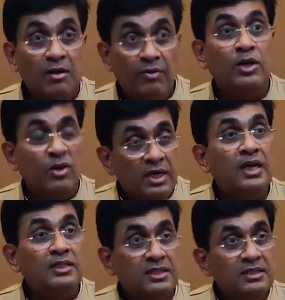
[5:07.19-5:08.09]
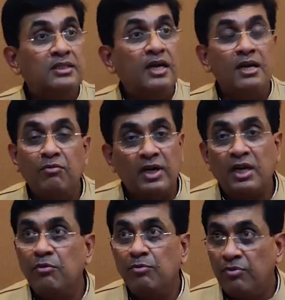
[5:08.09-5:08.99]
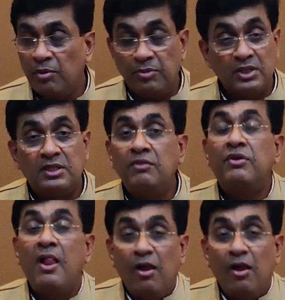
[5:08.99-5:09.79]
when you are really sincere and working from yourself.